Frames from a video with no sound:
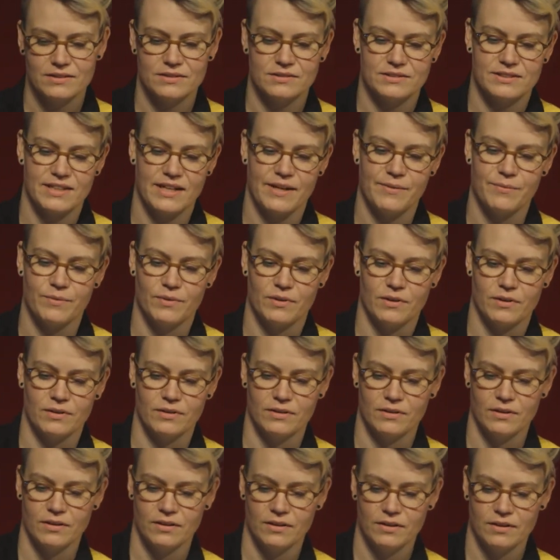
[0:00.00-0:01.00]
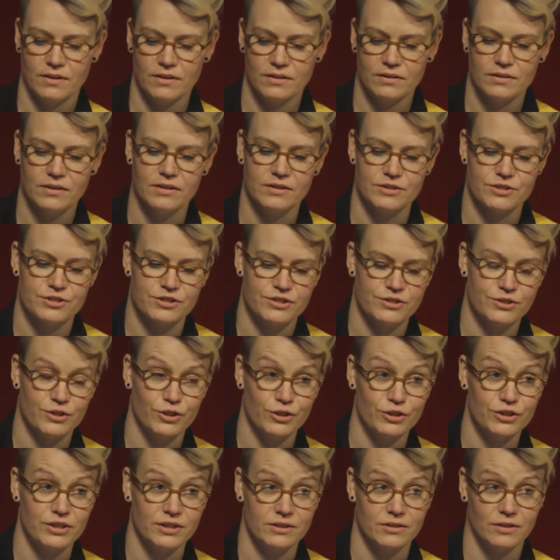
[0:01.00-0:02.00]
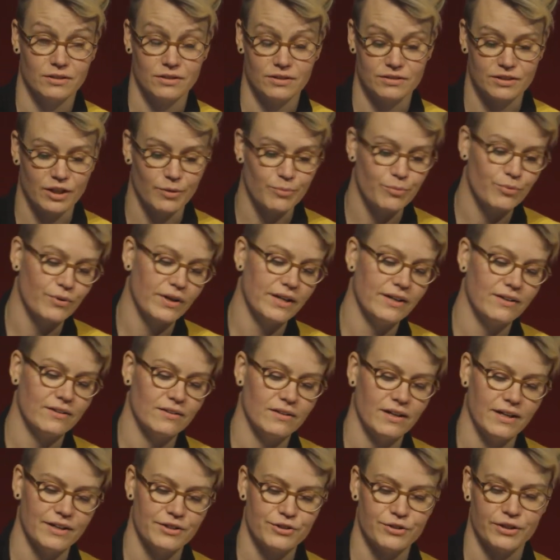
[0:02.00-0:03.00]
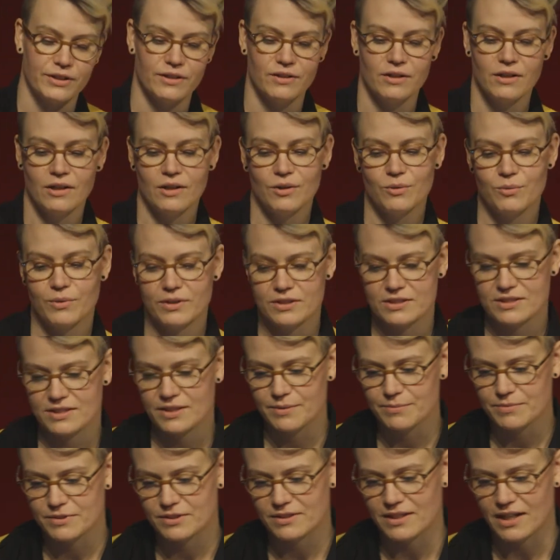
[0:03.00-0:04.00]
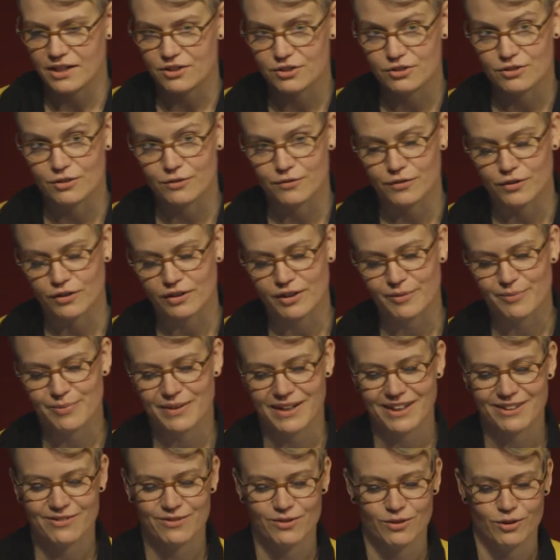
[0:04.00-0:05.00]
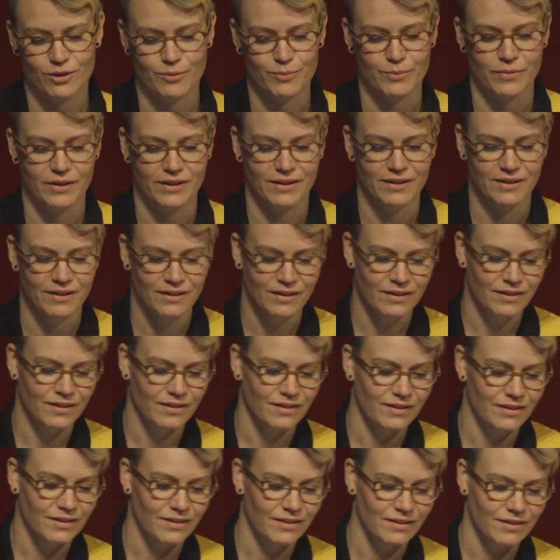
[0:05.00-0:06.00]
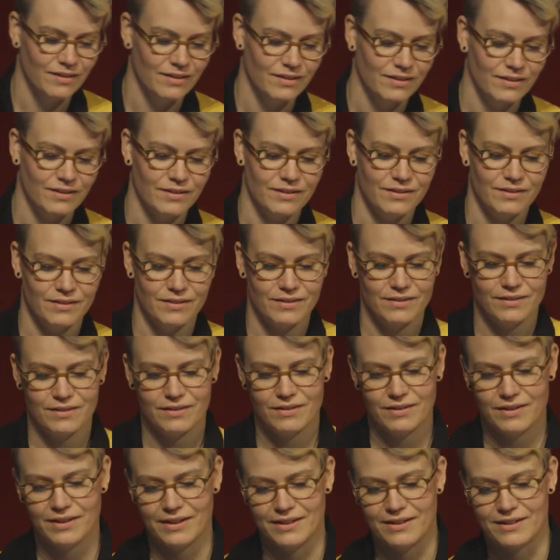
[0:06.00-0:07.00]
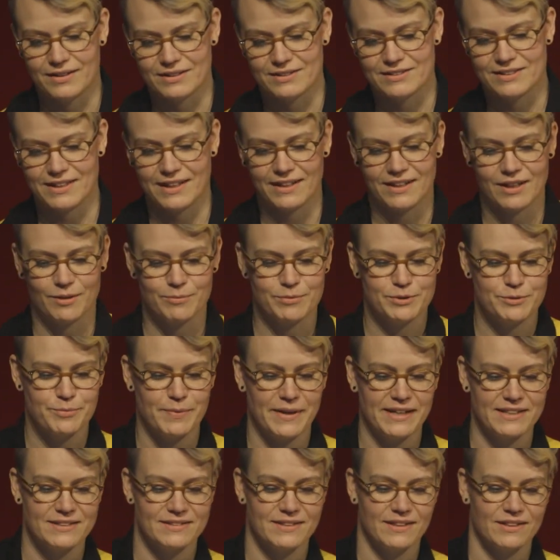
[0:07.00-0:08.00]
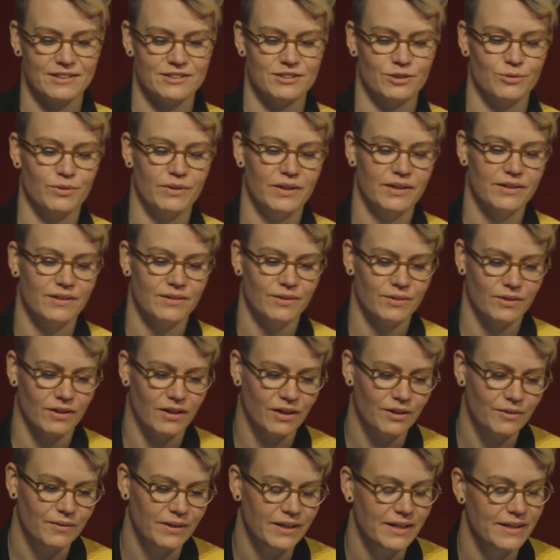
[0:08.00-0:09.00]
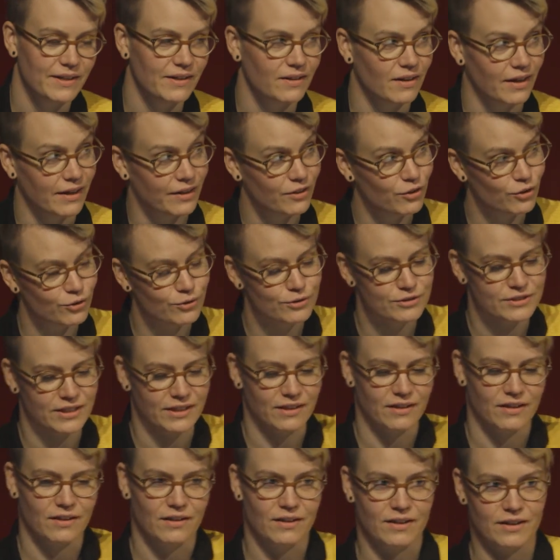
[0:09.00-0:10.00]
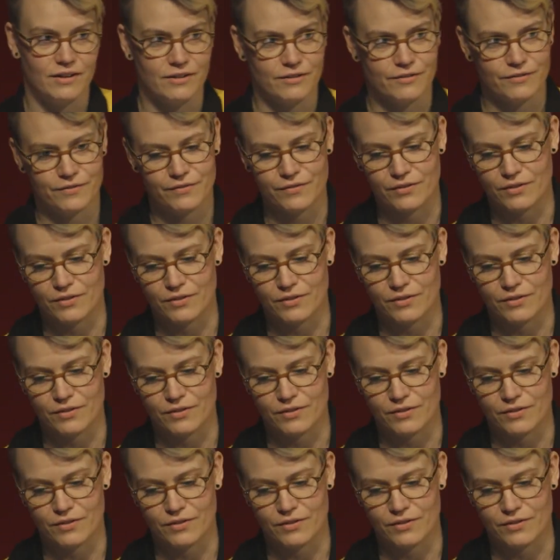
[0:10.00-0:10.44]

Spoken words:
Same on the search is on the top right on Android, which seems natural for the platform, but it does take up space there. So we're already like losing a lot of